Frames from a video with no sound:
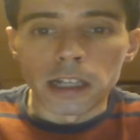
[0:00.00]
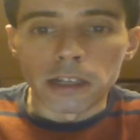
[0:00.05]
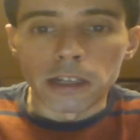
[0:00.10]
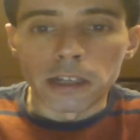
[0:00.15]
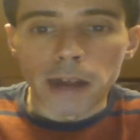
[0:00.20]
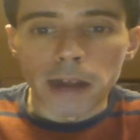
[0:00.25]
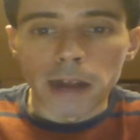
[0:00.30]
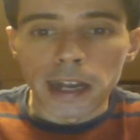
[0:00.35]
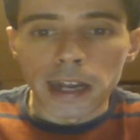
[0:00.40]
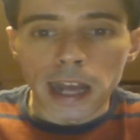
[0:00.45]

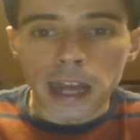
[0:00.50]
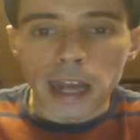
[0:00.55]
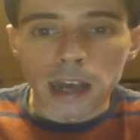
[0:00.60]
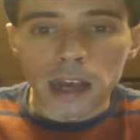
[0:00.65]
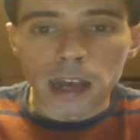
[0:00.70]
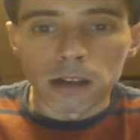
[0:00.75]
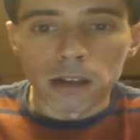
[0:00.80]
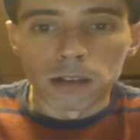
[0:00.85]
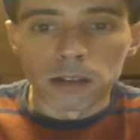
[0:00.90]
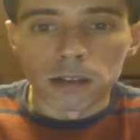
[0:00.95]
right
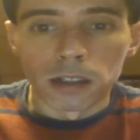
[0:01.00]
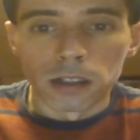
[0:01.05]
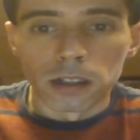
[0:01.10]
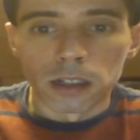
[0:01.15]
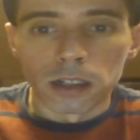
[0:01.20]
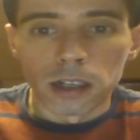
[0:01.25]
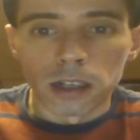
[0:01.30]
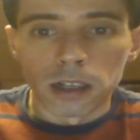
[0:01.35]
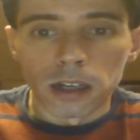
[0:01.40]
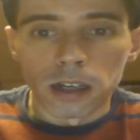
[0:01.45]
now.
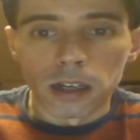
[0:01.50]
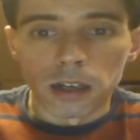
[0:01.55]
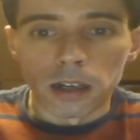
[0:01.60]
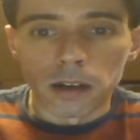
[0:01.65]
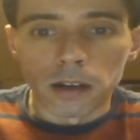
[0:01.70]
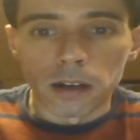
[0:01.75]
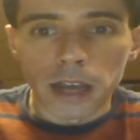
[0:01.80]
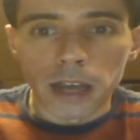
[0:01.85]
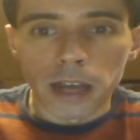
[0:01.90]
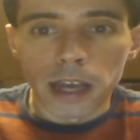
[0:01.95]

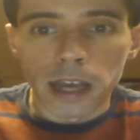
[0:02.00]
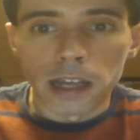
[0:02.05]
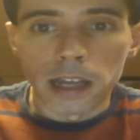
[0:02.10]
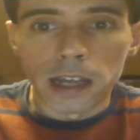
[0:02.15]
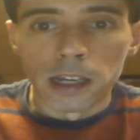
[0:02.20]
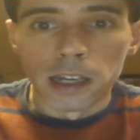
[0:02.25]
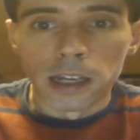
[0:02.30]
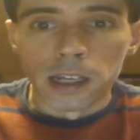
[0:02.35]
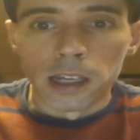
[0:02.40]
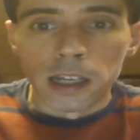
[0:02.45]
Okay?
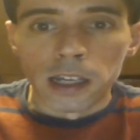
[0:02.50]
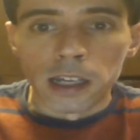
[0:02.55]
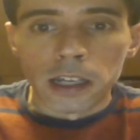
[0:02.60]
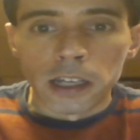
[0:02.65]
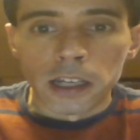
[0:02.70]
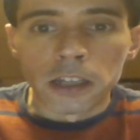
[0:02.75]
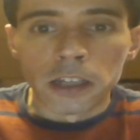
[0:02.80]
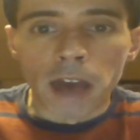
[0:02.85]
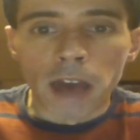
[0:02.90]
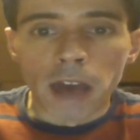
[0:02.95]

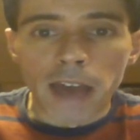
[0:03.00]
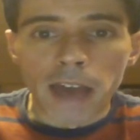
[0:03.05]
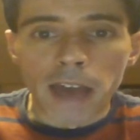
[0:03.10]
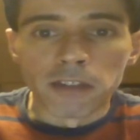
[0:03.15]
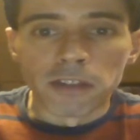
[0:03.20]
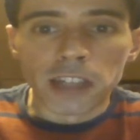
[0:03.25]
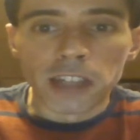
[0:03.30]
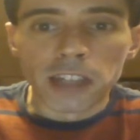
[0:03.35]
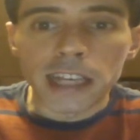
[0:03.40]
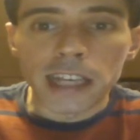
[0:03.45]
You'll
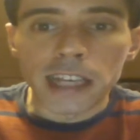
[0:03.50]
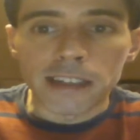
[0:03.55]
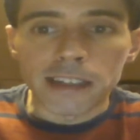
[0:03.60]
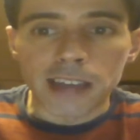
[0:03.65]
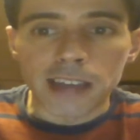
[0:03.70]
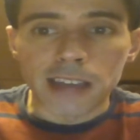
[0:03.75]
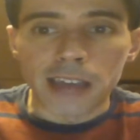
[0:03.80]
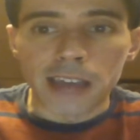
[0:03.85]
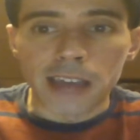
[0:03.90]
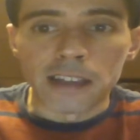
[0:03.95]
have
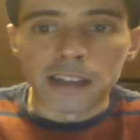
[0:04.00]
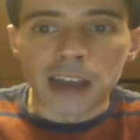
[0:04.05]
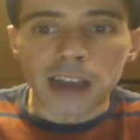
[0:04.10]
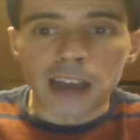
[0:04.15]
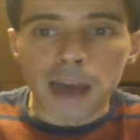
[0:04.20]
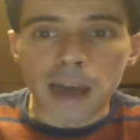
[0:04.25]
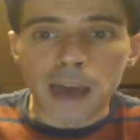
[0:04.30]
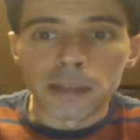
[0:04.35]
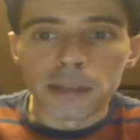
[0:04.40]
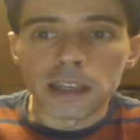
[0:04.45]
links at the
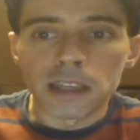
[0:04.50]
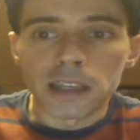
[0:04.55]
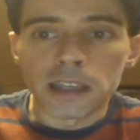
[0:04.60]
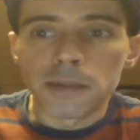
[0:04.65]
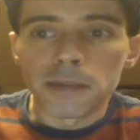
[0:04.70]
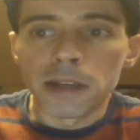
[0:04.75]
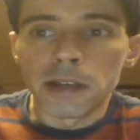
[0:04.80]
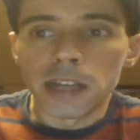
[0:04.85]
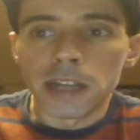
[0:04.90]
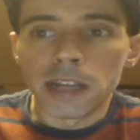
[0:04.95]
top of the
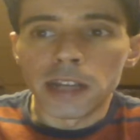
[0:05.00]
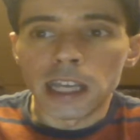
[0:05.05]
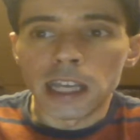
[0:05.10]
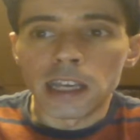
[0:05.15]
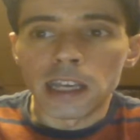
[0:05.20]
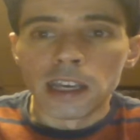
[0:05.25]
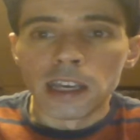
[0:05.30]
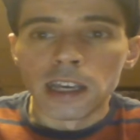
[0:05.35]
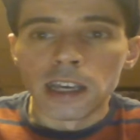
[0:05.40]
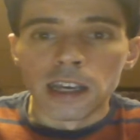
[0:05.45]

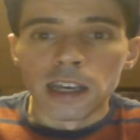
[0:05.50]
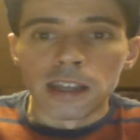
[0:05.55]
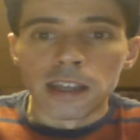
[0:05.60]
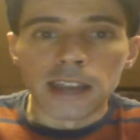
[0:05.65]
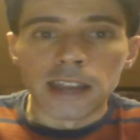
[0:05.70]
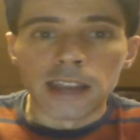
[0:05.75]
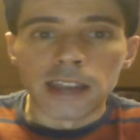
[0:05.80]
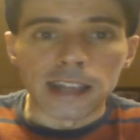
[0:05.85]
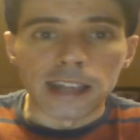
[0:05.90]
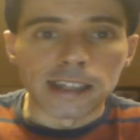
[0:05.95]
community
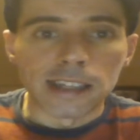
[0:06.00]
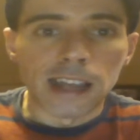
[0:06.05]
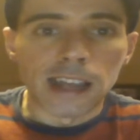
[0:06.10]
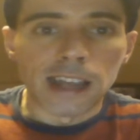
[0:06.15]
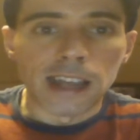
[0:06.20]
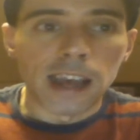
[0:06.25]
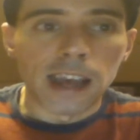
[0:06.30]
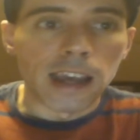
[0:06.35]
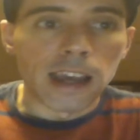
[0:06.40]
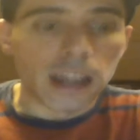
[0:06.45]
that
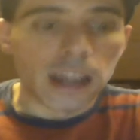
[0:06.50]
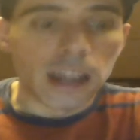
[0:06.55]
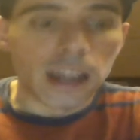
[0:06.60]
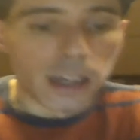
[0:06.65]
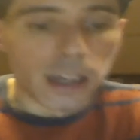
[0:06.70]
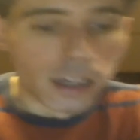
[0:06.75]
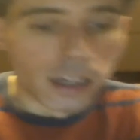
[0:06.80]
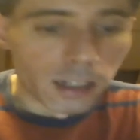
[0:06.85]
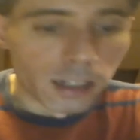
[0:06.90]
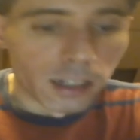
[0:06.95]
say,
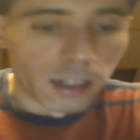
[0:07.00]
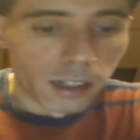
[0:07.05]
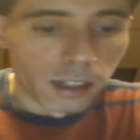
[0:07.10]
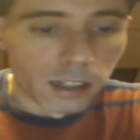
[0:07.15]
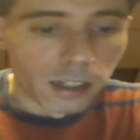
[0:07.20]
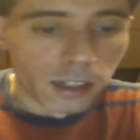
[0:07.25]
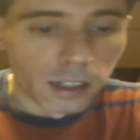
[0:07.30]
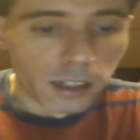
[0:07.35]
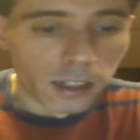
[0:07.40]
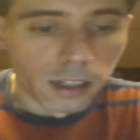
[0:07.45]

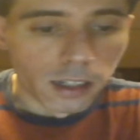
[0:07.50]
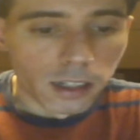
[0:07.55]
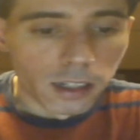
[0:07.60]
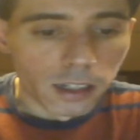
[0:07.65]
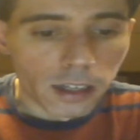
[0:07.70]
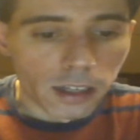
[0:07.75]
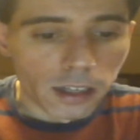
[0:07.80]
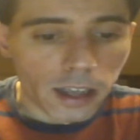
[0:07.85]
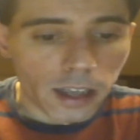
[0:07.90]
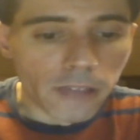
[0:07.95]

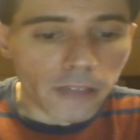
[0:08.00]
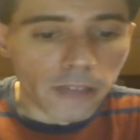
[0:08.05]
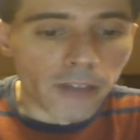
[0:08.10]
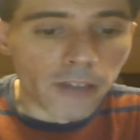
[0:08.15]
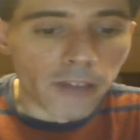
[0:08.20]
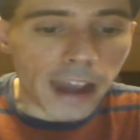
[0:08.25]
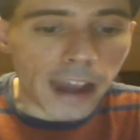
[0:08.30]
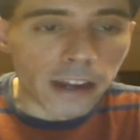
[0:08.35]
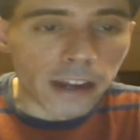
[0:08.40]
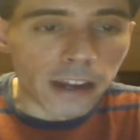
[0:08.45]

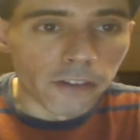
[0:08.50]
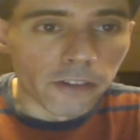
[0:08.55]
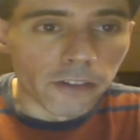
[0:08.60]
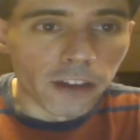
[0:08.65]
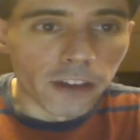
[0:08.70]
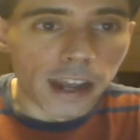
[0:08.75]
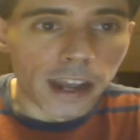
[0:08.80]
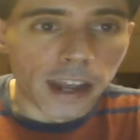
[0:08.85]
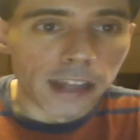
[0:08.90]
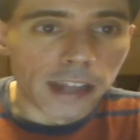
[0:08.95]
invite your
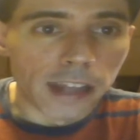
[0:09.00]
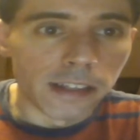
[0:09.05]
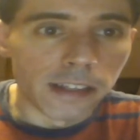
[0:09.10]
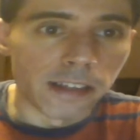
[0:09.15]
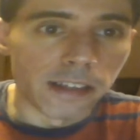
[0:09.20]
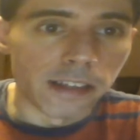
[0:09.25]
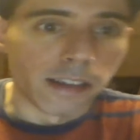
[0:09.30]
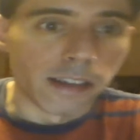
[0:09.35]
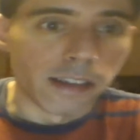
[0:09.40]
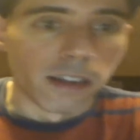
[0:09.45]

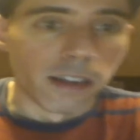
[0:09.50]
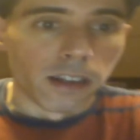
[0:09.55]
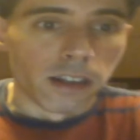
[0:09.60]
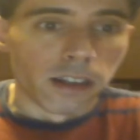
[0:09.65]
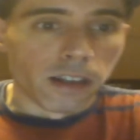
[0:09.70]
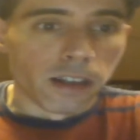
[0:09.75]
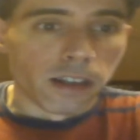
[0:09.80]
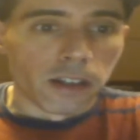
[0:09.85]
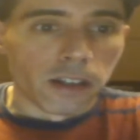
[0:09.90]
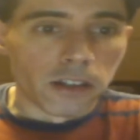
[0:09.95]
friends
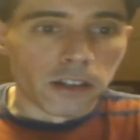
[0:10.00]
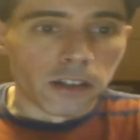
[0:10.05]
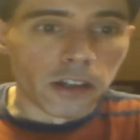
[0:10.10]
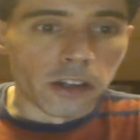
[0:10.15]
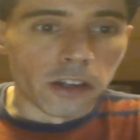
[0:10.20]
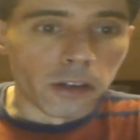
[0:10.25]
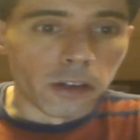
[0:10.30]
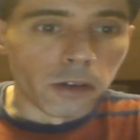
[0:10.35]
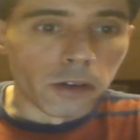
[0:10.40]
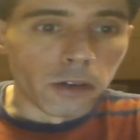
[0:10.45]

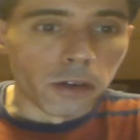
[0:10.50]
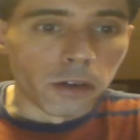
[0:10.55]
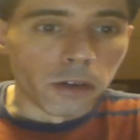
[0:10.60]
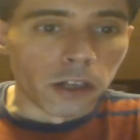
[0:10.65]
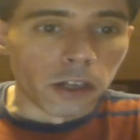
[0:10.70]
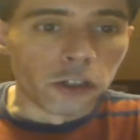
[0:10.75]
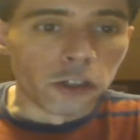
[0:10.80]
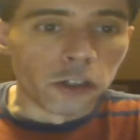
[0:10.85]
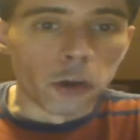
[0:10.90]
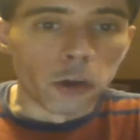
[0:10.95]
to
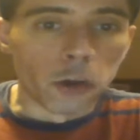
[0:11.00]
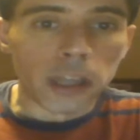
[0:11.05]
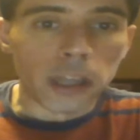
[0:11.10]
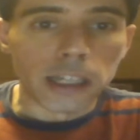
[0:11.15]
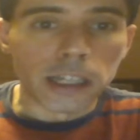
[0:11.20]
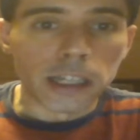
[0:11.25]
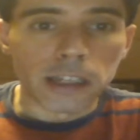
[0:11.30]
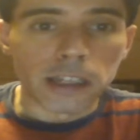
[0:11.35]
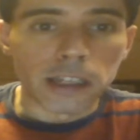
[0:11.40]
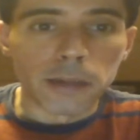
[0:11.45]
join
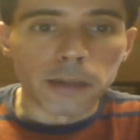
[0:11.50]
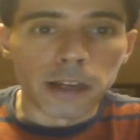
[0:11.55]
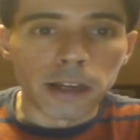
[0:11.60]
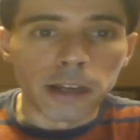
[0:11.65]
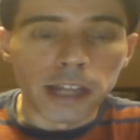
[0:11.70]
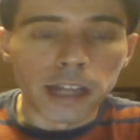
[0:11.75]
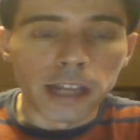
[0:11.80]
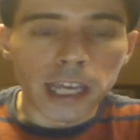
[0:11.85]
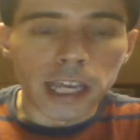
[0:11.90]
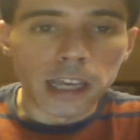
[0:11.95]
this
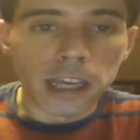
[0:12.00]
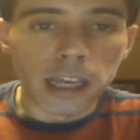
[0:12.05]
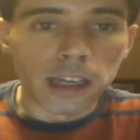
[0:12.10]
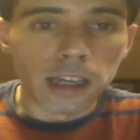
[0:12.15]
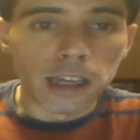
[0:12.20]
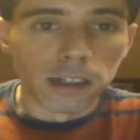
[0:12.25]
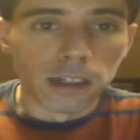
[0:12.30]
community,